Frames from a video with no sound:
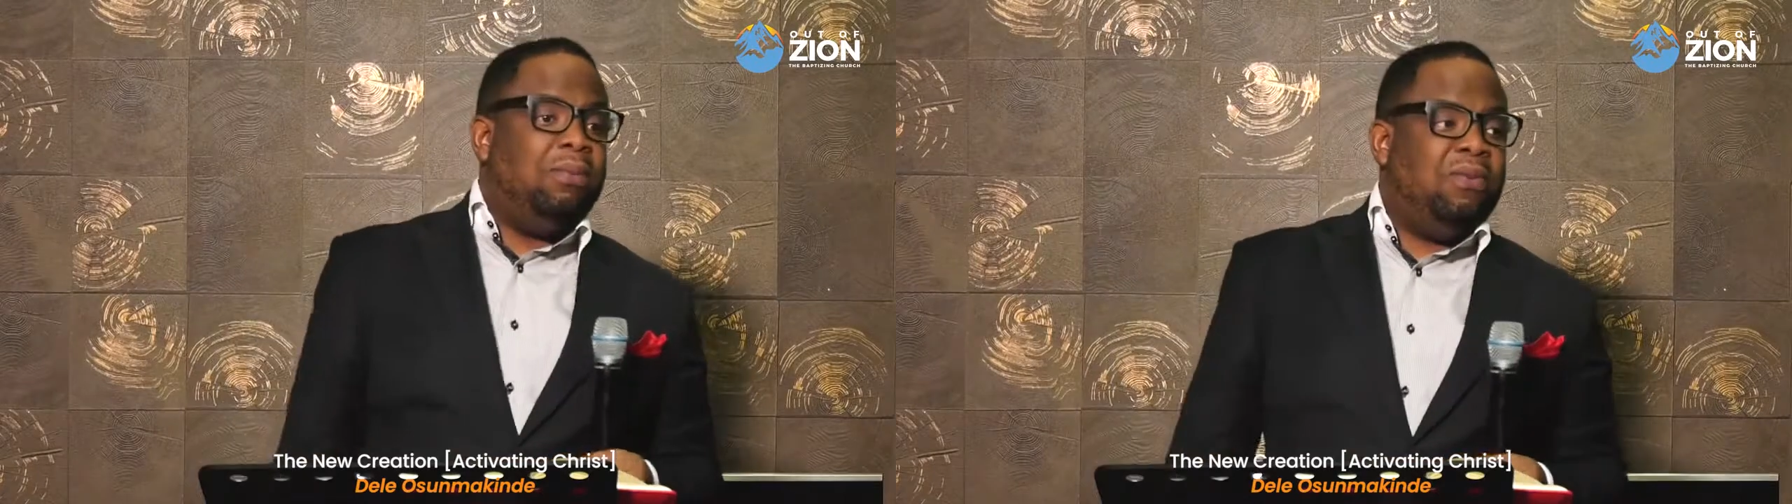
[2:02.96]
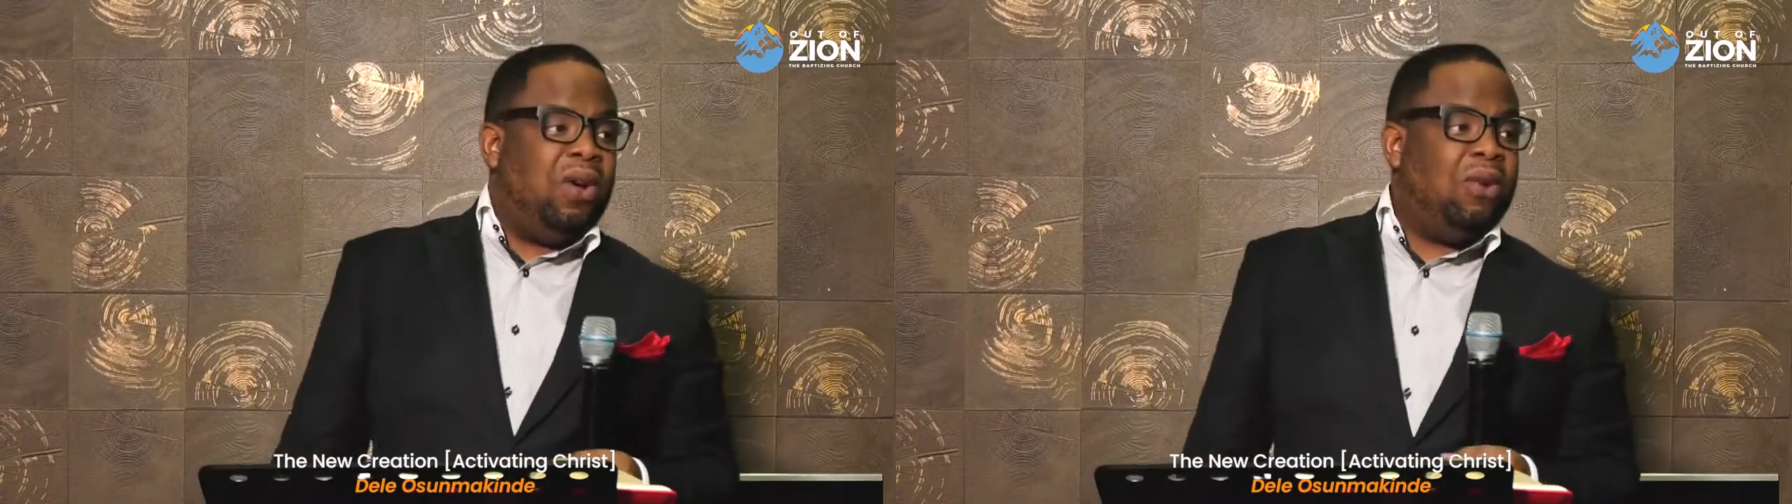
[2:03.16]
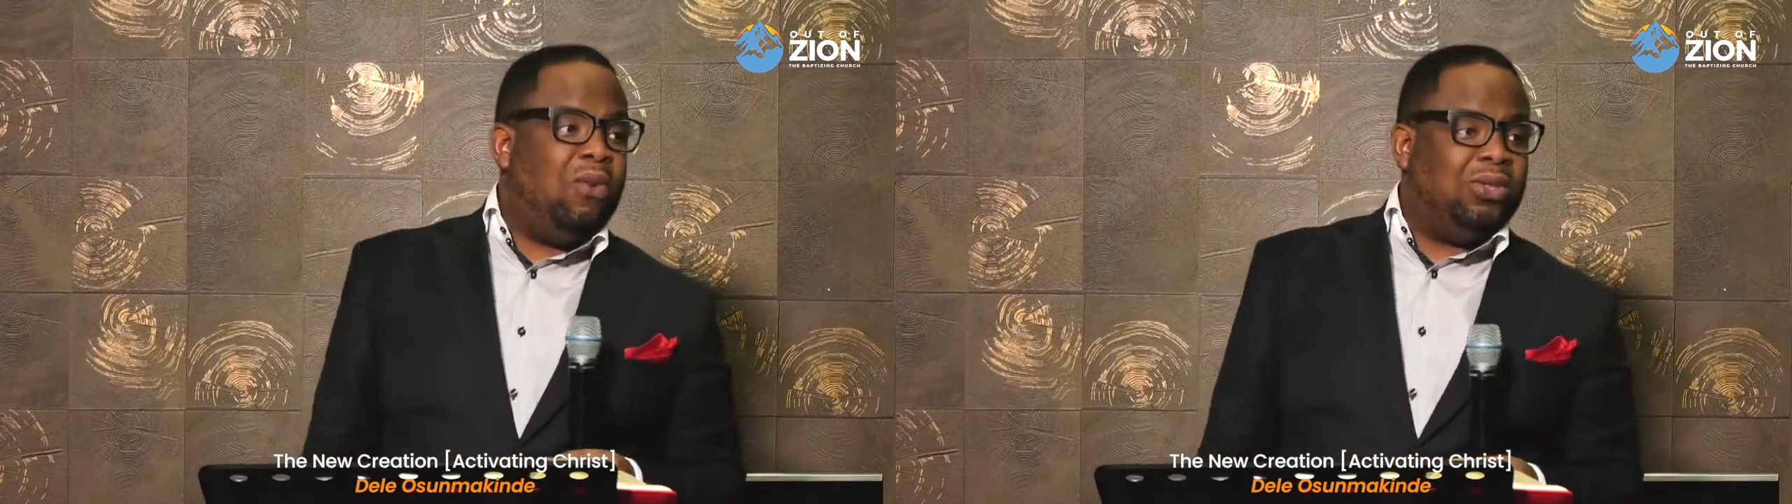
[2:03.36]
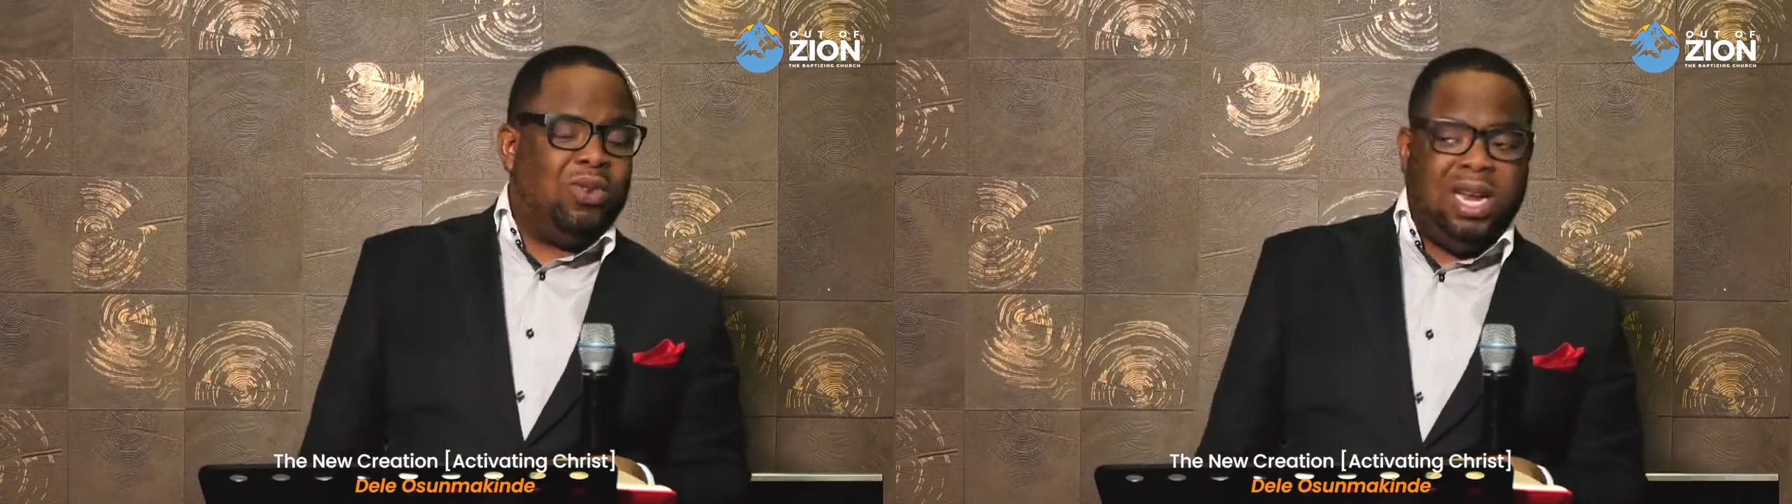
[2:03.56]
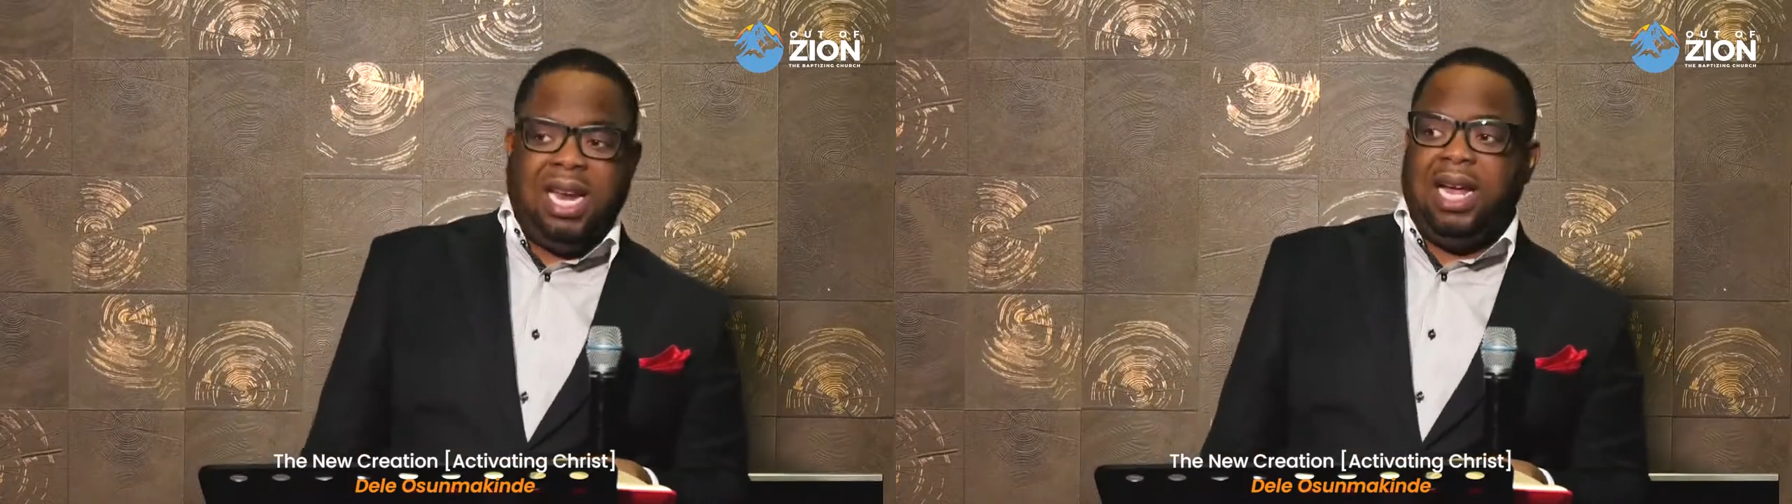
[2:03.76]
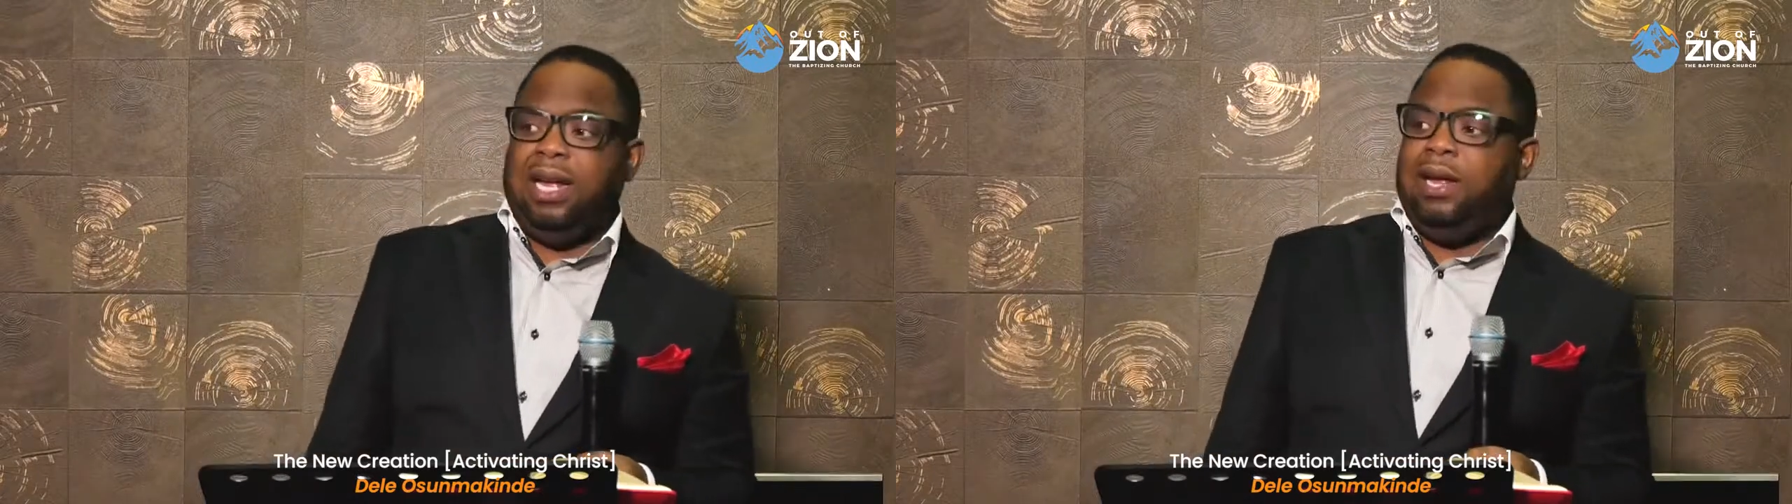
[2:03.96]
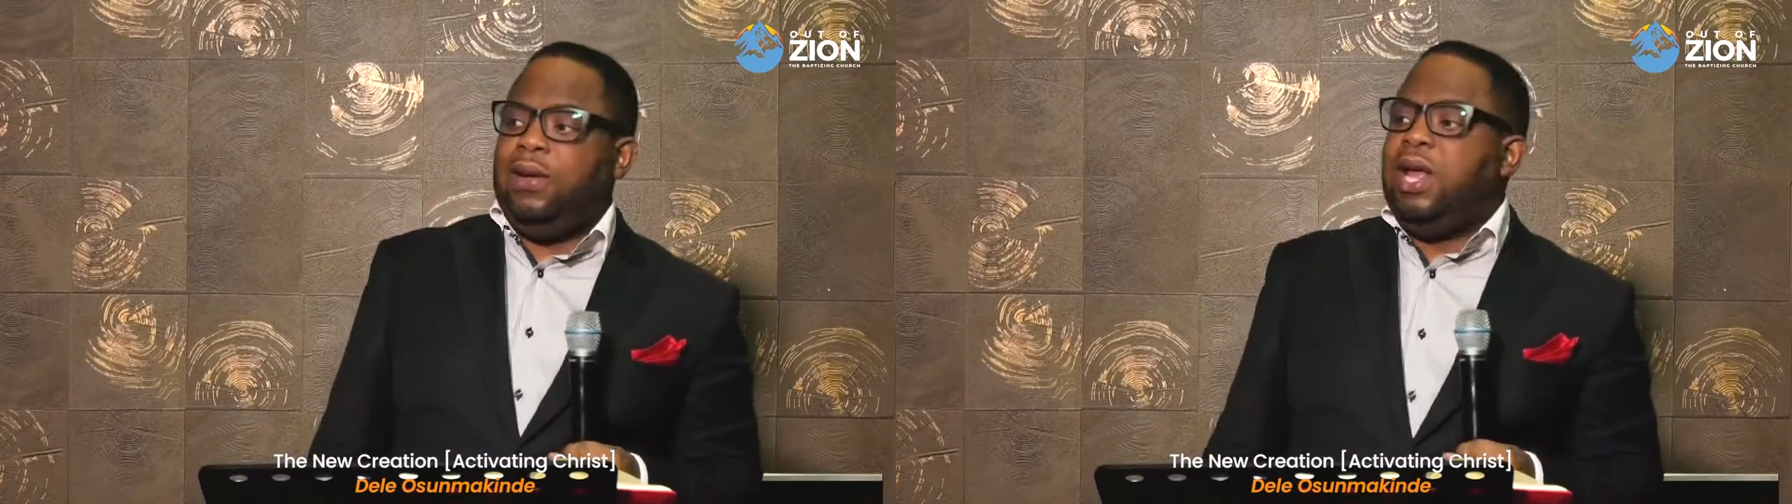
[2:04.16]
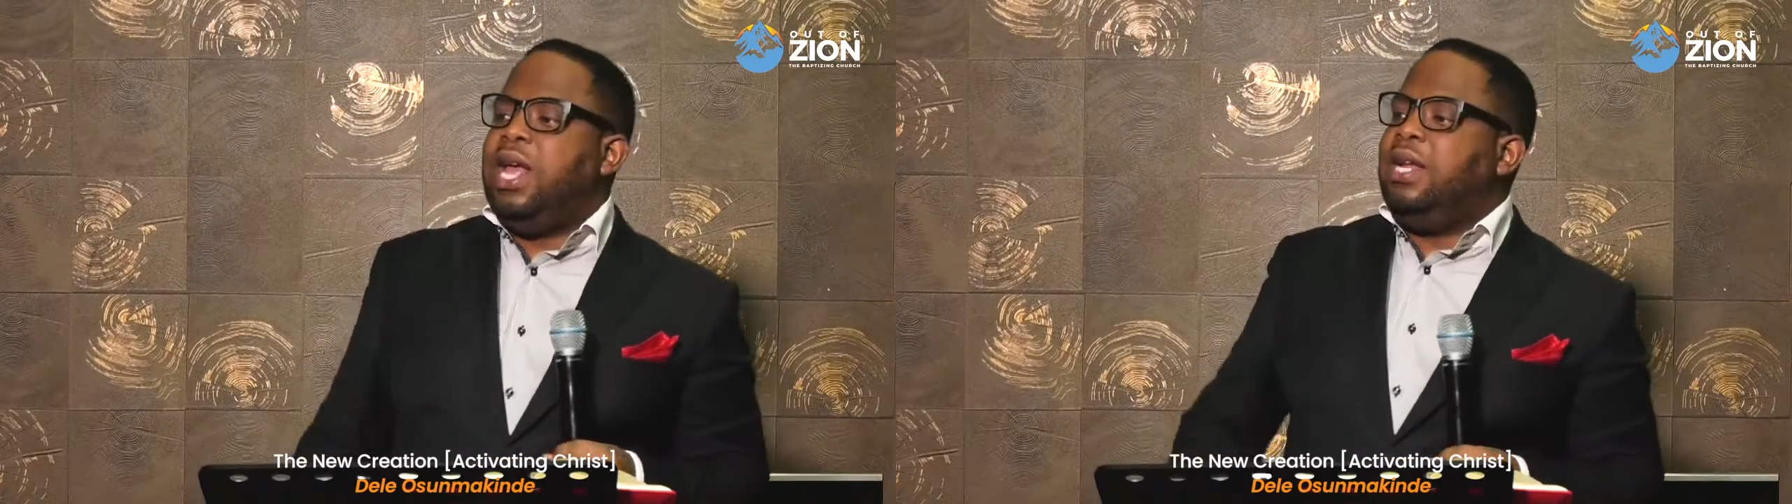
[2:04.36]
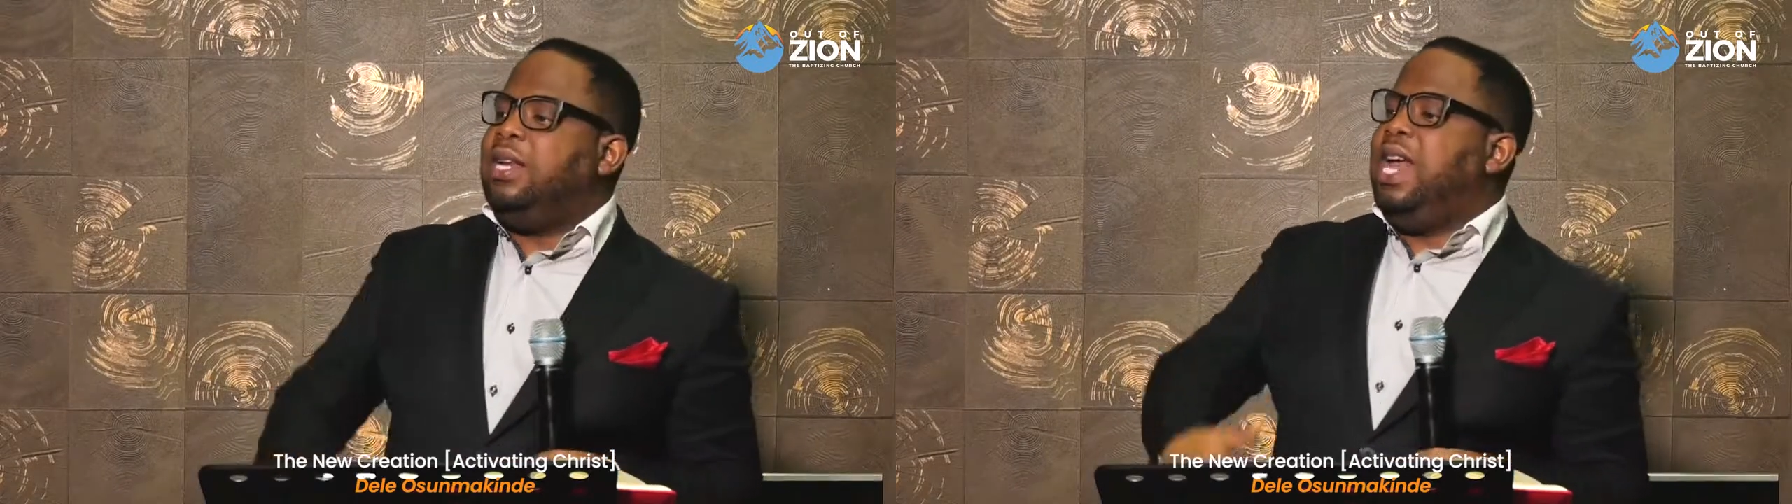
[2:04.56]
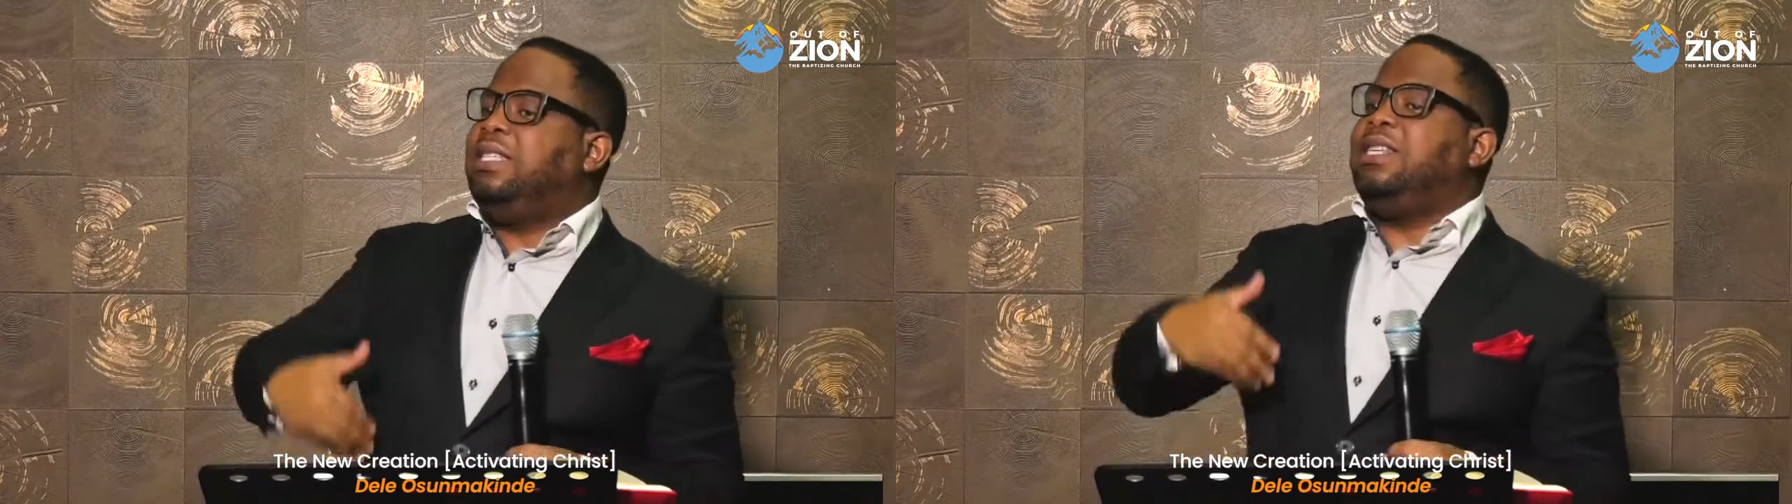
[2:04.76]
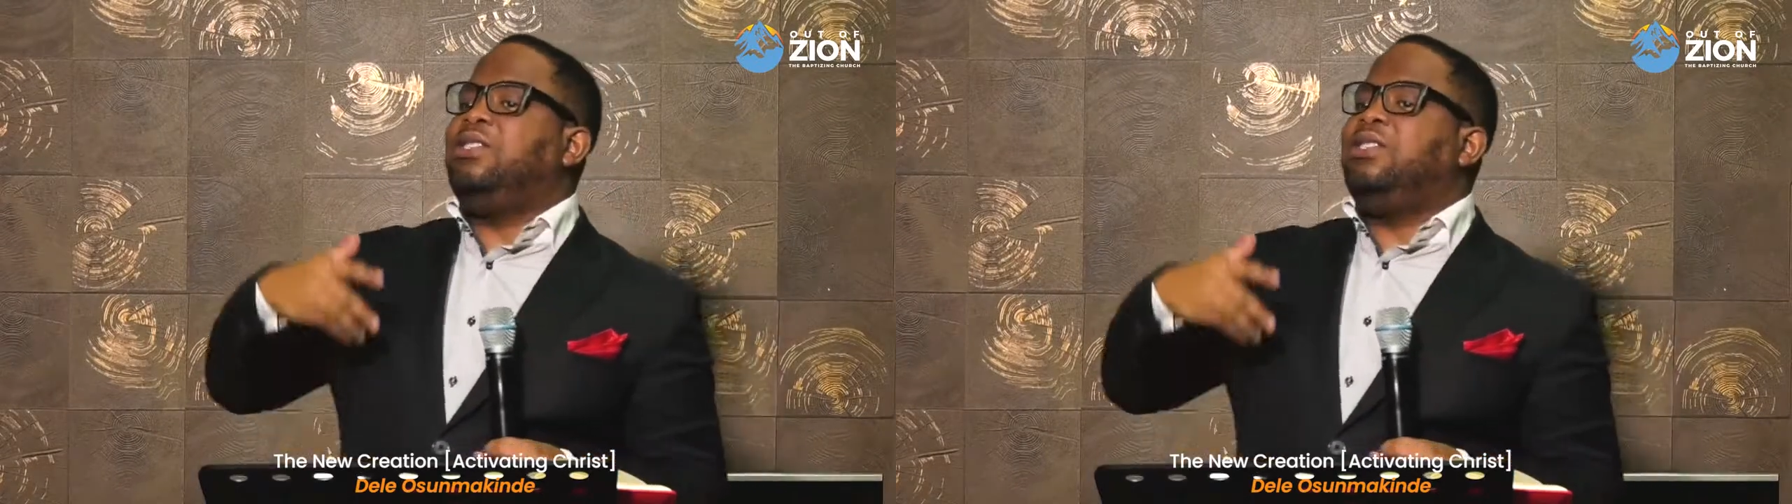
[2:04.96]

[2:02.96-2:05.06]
before he went to Eli. The next thing